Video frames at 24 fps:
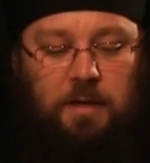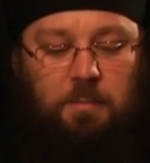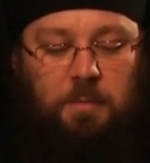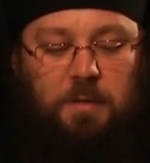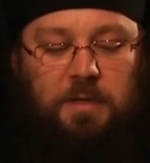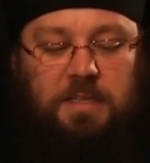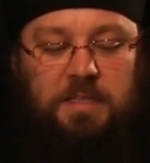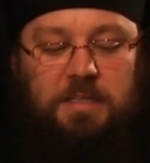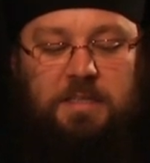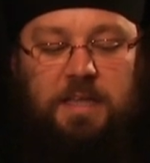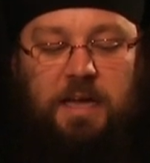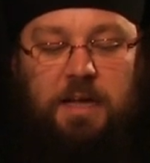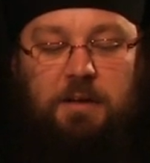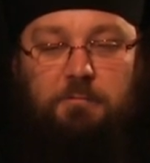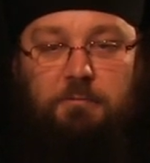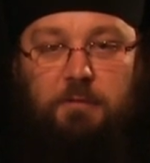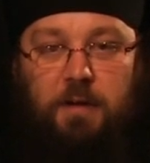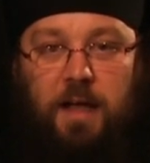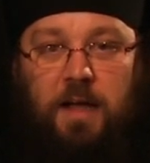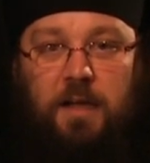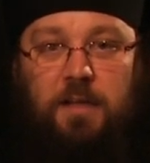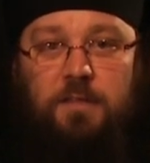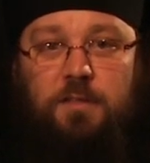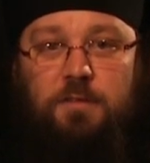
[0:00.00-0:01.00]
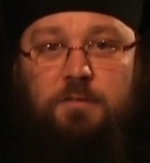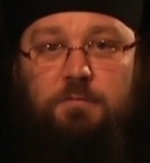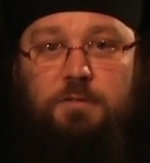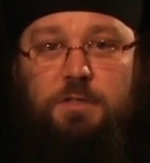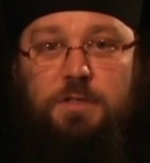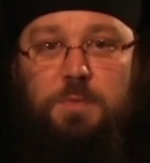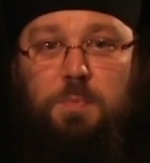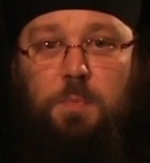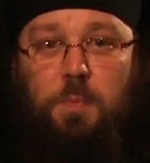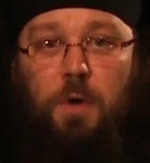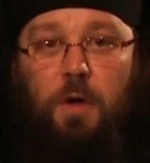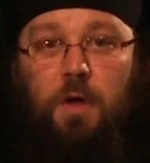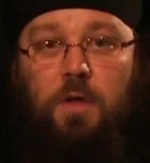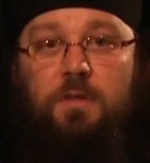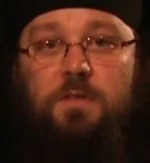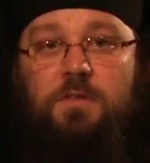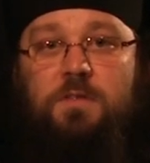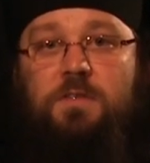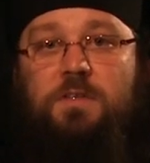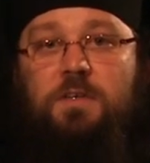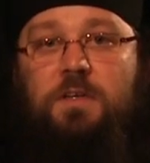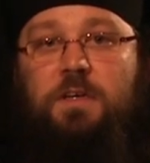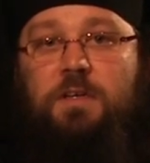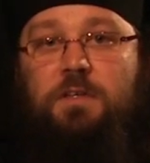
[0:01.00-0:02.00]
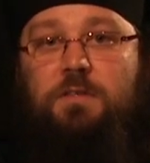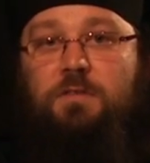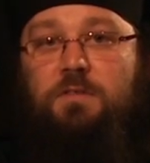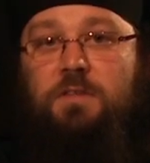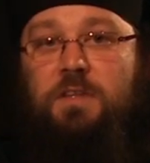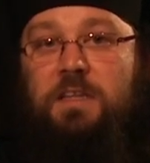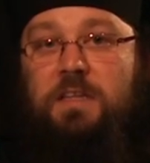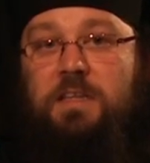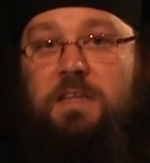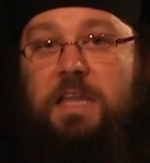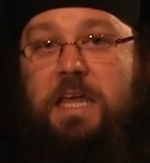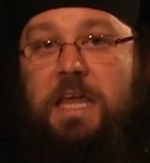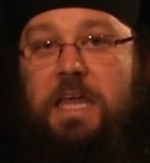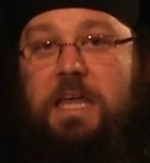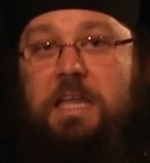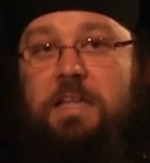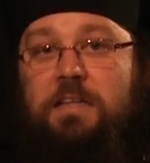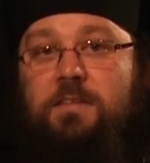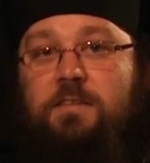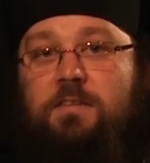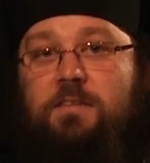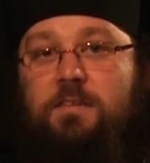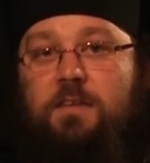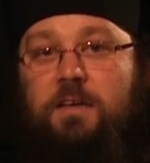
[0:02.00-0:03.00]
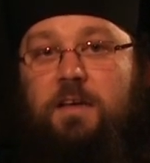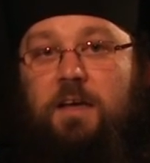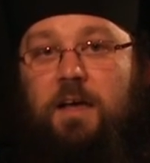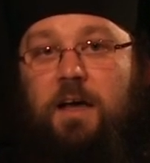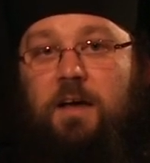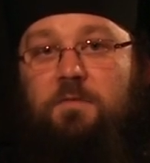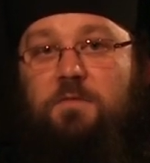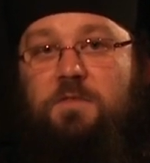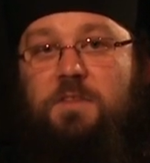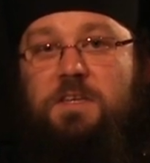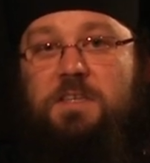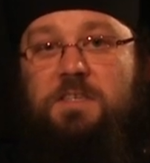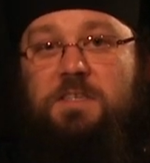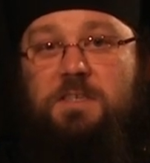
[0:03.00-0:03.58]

but in direct response to the needs of these